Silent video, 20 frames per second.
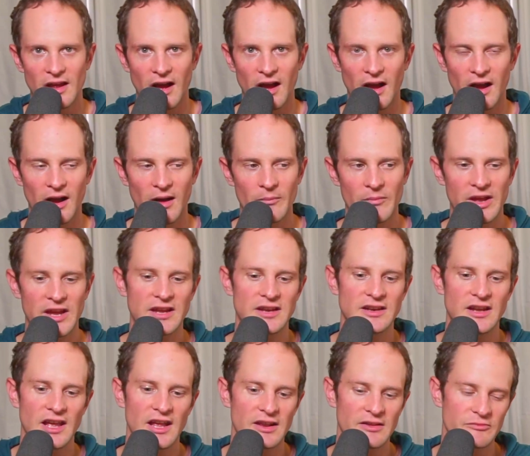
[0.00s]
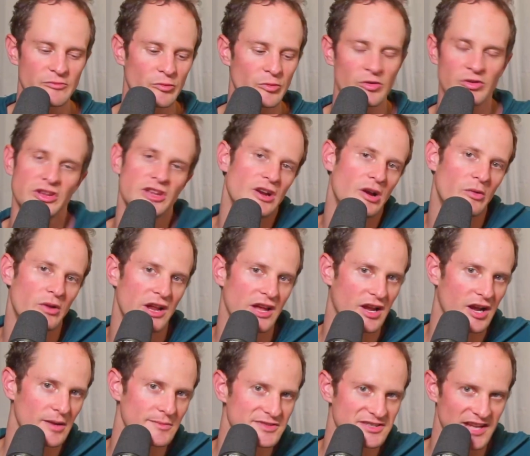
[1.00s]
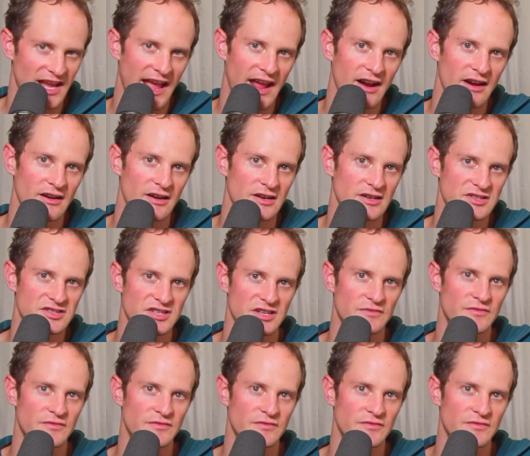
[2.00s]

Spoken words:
And when it comes to errors,